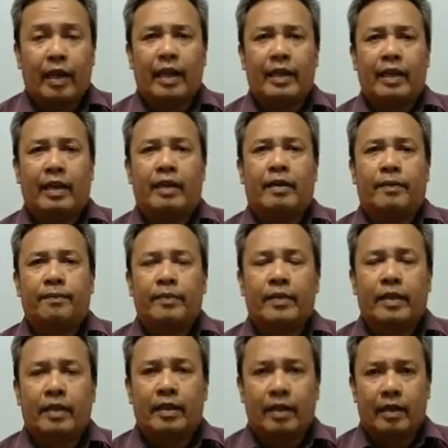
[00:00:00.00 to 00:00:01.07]
And then
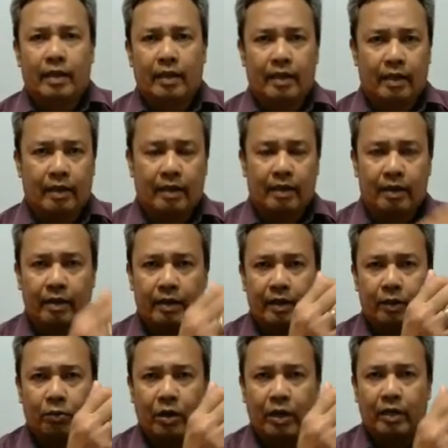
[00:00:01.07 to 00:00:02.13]

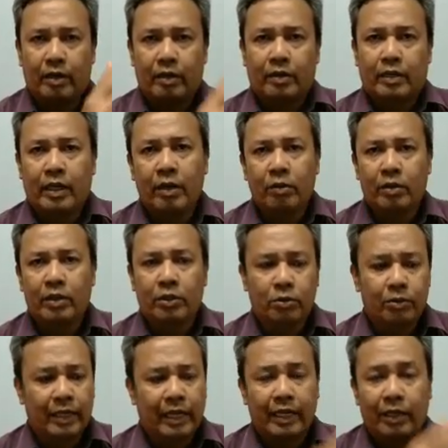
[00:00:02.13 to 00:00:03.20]
what he will
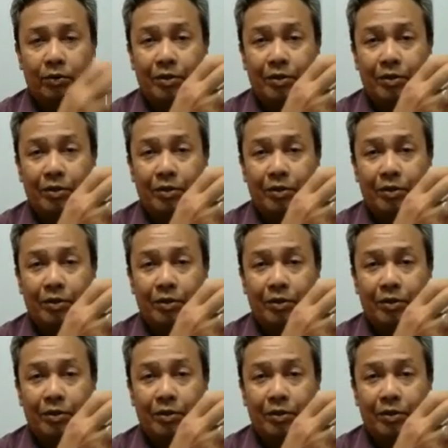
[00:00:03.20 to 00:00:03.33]
do then, he will